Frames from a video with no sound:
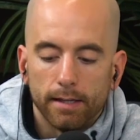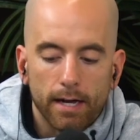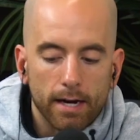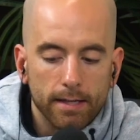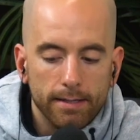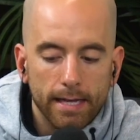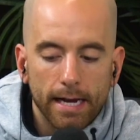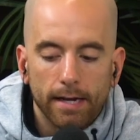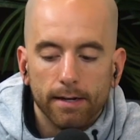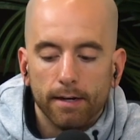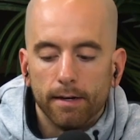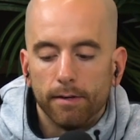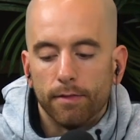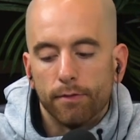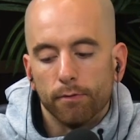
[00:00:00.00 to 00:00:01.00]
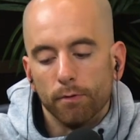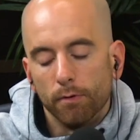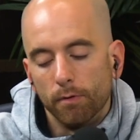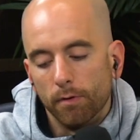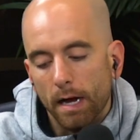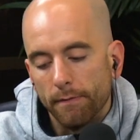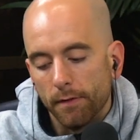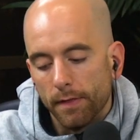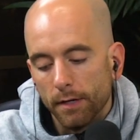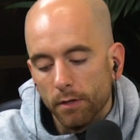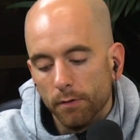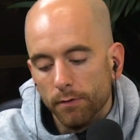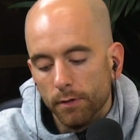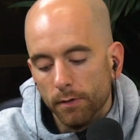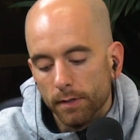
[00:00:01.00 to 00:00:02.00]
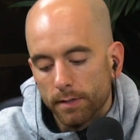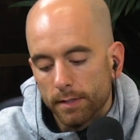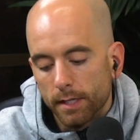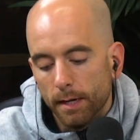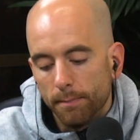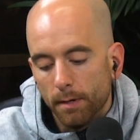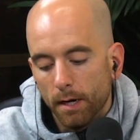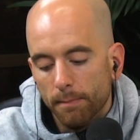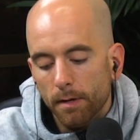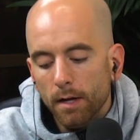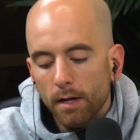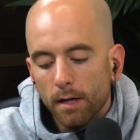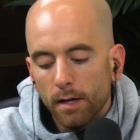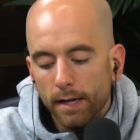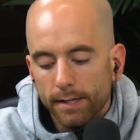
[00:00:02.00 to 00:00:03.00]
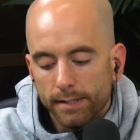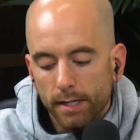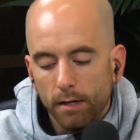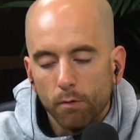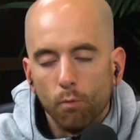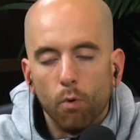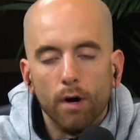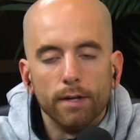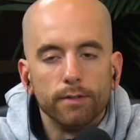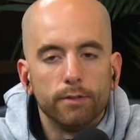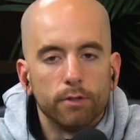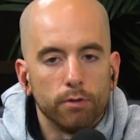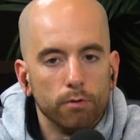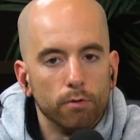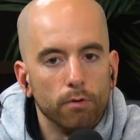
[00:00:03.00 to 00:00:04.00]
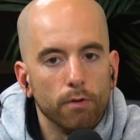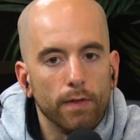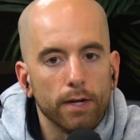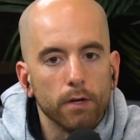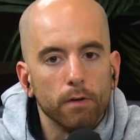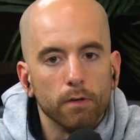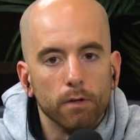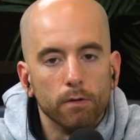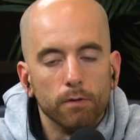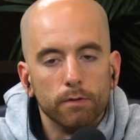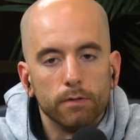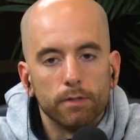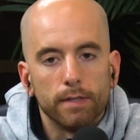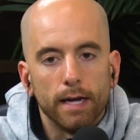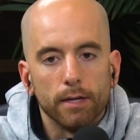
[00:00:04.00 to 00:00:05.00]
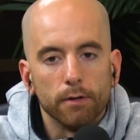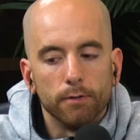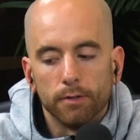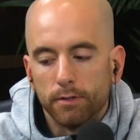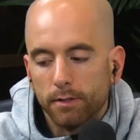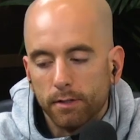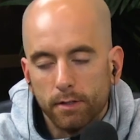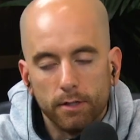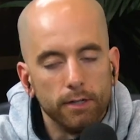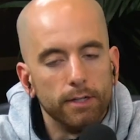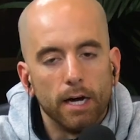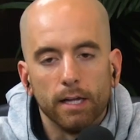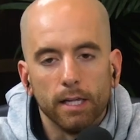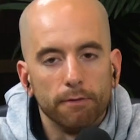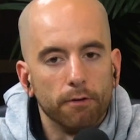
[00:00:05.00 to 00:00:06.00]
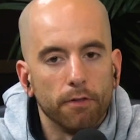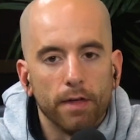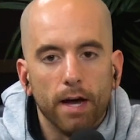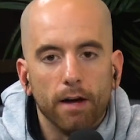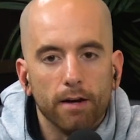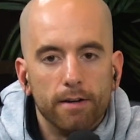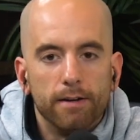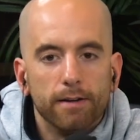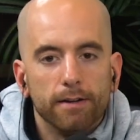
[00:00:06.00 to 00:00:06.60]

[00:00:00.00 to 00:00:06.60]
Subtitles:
a lot of data through everything you do at Stubhub. Is there one tool that you use that you just could not live without?